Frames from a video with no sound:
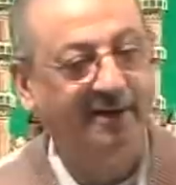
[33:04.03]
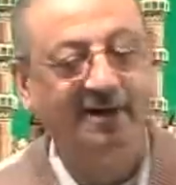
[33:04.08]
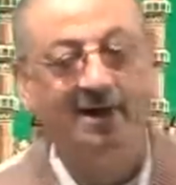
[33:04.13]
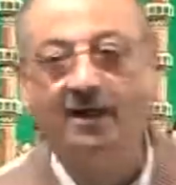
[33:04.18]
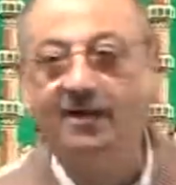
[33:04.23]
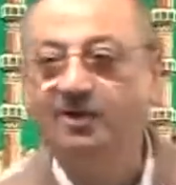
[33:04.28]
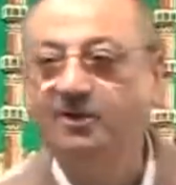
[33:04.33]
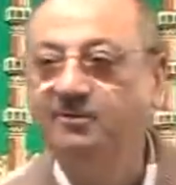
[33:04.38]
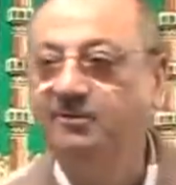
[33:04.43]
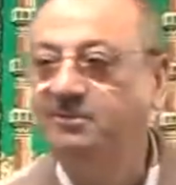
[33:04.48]

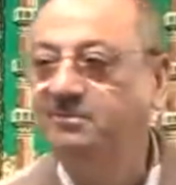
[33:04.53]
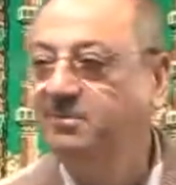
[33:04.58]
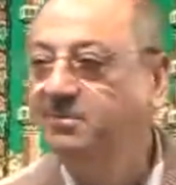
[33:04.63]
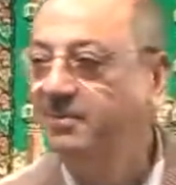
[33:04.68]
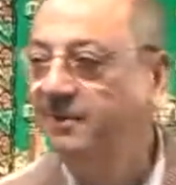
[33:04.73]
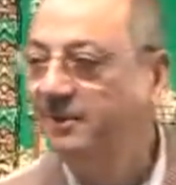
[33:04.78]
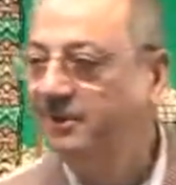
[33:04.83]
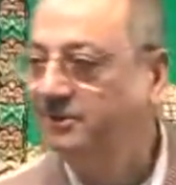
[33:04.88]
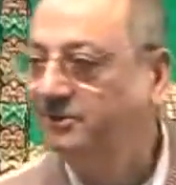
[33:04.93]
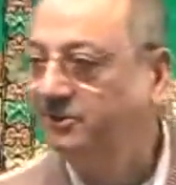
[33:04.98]
Are you with me,
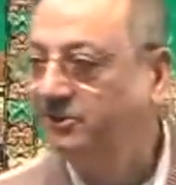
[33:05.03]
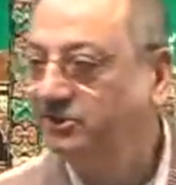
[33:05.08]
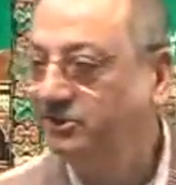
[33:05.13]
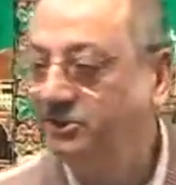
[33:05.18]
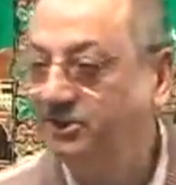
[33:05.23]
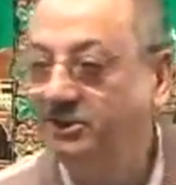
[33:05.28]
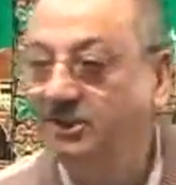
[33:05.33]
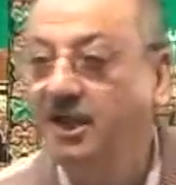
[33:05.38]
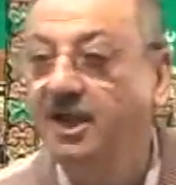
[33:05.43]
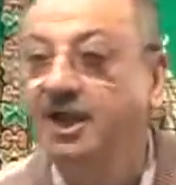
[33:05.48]
brothers and
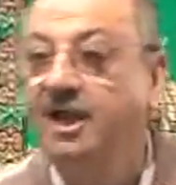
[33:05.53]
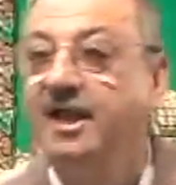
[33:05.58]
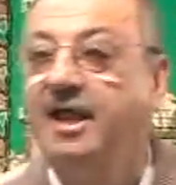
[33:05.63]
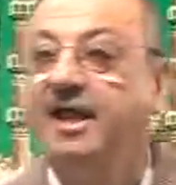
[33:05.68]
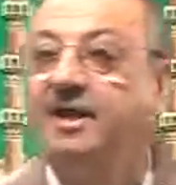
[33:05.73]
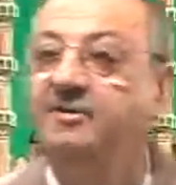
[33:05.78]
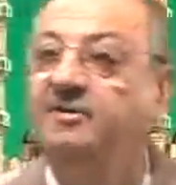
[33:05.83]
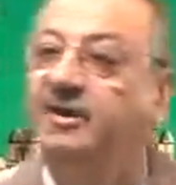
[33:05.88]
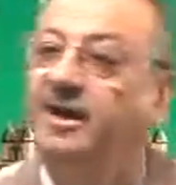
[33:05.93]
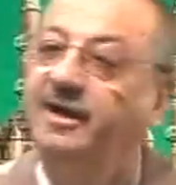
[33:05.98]
sisters?
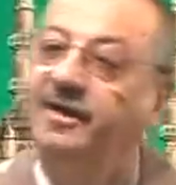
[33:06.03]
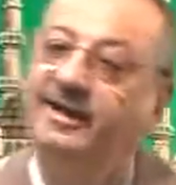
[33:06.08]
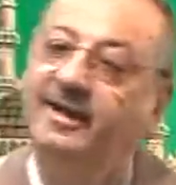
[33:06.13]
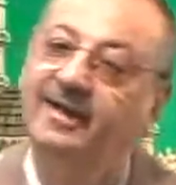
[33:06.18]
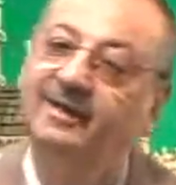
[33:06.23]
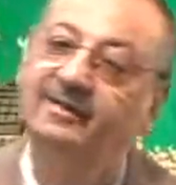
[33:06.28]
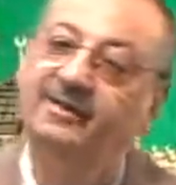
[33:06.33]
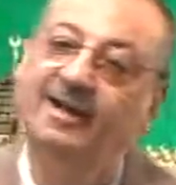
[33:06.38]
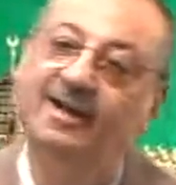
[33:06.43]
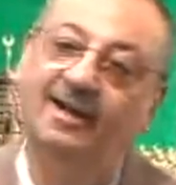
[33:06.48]
And
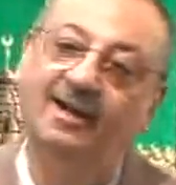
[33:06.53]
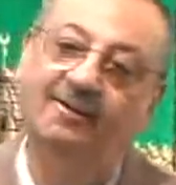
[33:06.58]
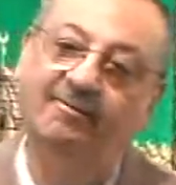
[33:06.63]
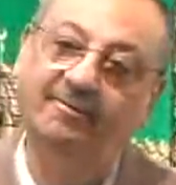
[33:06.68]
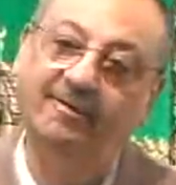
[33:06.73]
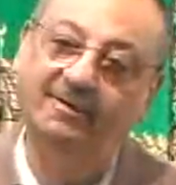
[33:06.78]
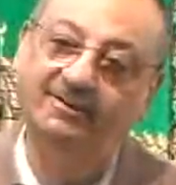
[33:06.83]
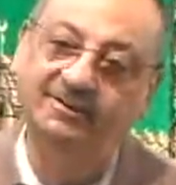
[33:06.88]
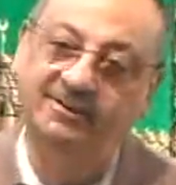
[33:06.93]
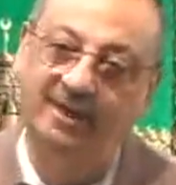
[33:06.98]
again, the Aleph
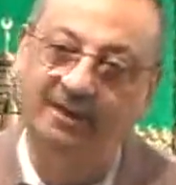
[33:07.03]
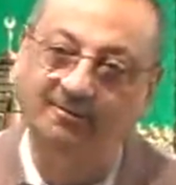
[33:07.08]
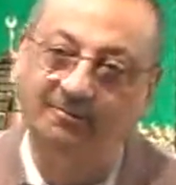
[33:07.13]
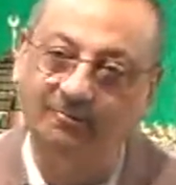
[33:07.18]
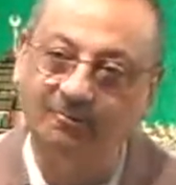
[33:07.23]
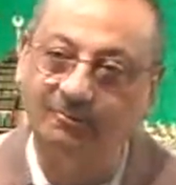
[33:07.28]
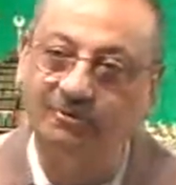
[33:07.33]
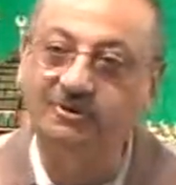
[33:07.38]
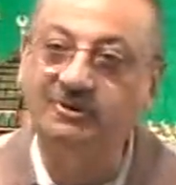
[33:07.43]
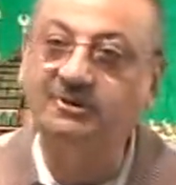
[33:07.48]
has come,
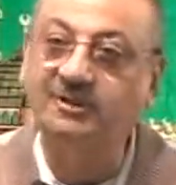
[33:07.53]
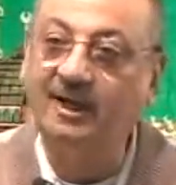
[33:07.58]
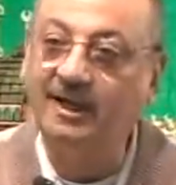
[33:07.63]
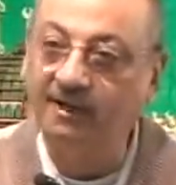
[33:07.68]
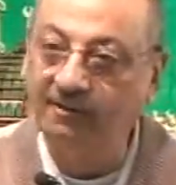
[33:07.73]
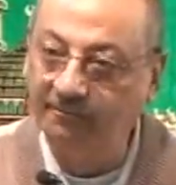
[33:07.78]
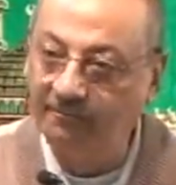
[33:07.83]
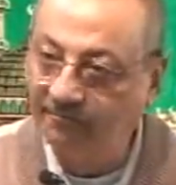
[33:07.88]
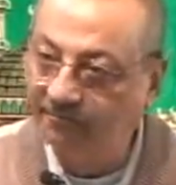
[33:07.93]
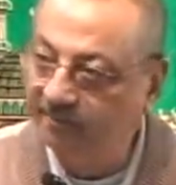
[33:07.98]
which is
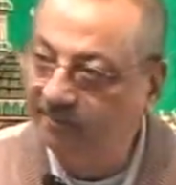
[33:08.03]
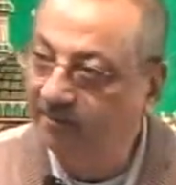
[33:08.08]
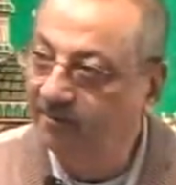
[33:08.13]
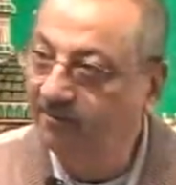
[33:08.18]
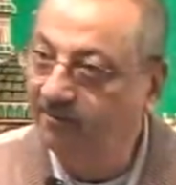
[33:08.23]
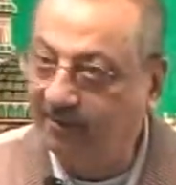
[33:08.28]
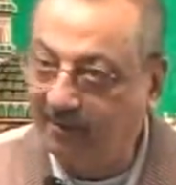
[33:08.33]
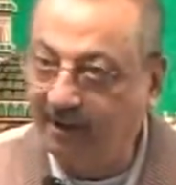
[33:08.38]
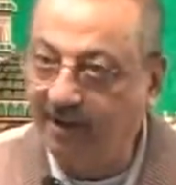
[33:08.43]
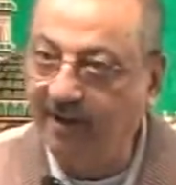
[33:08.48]
Aleph
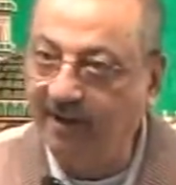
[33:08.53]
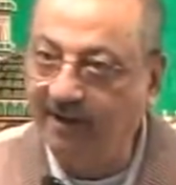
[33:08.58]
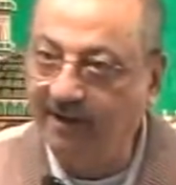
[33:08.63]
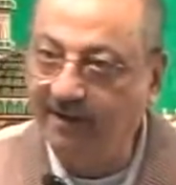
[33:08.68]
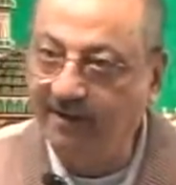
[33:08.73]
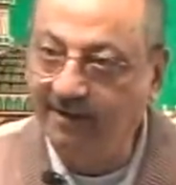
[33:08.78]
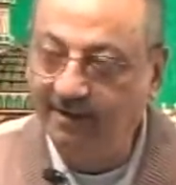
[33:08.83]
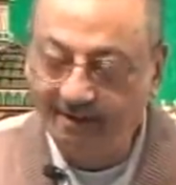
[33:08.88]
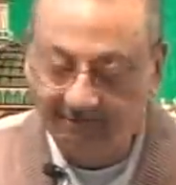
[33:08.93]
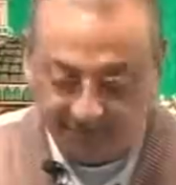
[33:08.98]
Vikaya.
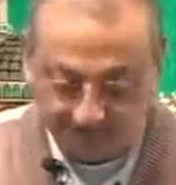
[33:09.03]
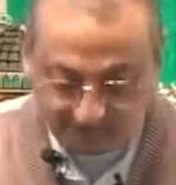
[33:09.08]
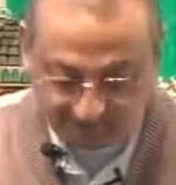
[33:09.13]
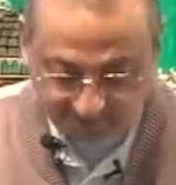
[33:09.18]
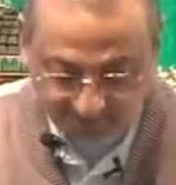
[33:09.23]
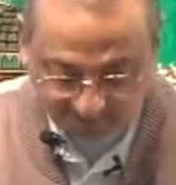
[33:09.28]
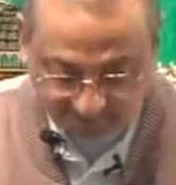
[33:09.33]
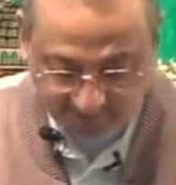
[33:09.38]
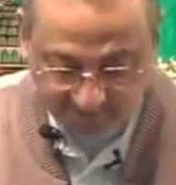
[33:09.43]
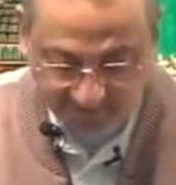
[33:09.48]
Huh?
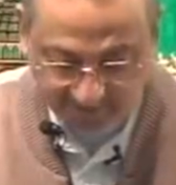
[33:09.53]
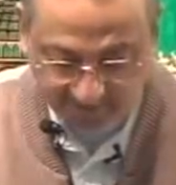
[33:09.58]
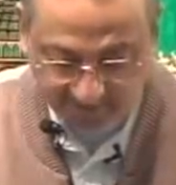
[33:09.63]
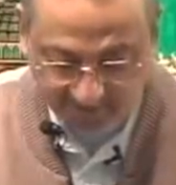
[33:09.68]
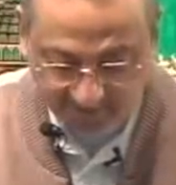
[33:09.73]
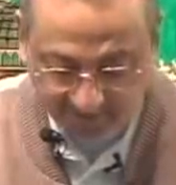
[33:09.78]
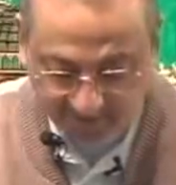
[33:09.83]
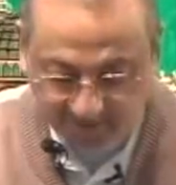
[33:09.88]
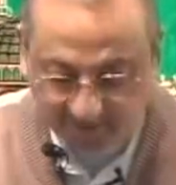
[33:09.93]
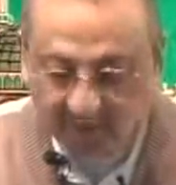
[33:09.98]
Fine.
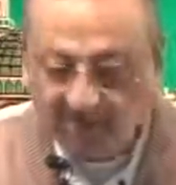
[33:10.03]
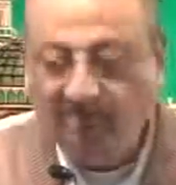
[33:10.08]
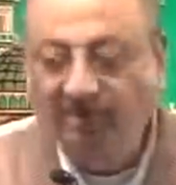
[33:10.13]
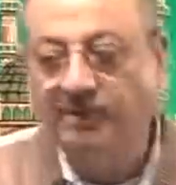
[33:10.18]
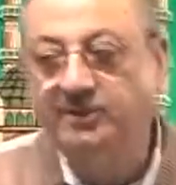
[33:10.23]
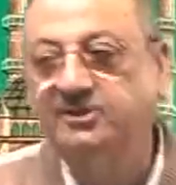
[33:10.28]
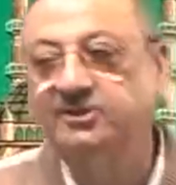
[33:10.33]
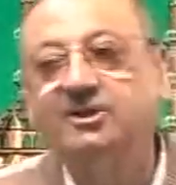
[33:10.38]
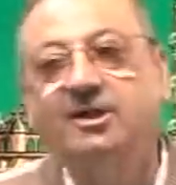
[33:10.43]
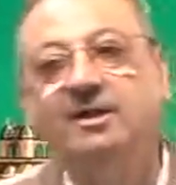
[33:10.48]
What
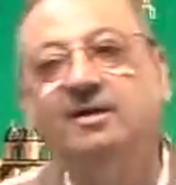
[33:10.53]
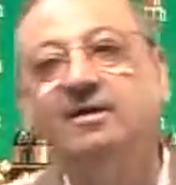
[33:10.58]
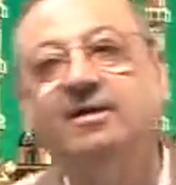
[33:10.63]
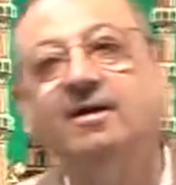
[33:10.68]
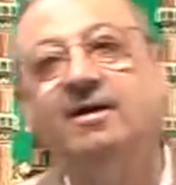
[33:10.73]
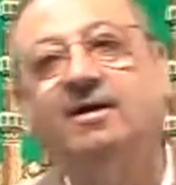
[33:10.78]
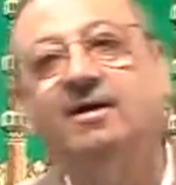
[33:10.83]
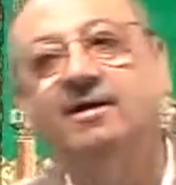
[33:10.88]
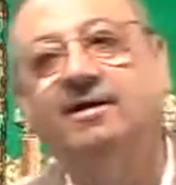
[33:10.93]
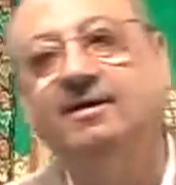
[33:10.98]
is
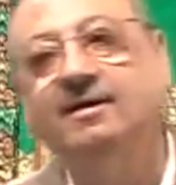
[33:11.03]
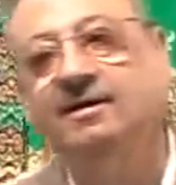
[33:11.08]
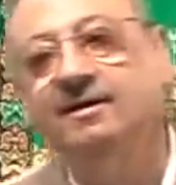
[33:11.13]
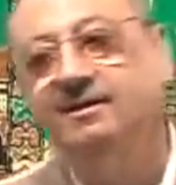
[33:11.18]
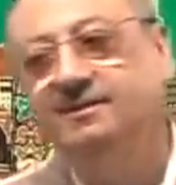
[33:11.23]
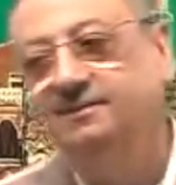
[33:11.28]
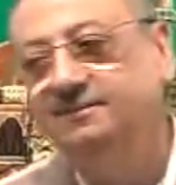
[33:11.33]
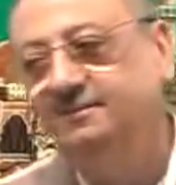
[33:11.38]
Allah?